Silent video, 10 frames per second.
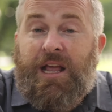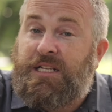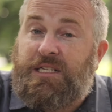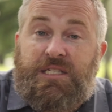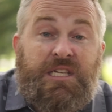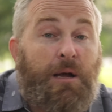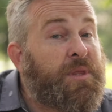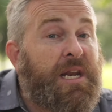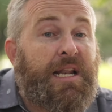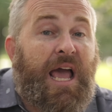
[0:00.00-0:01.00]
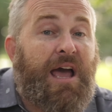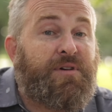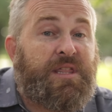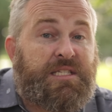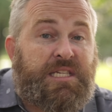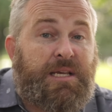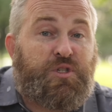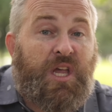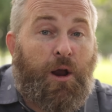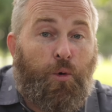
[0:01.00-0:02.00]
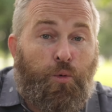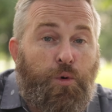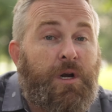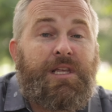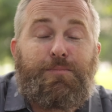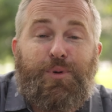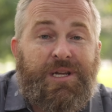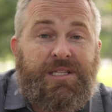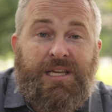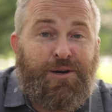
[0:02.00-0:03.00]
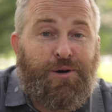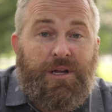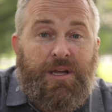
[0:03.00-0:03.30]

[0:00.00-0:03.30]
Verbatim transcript: Because it's something in heaven that seems like a really big deal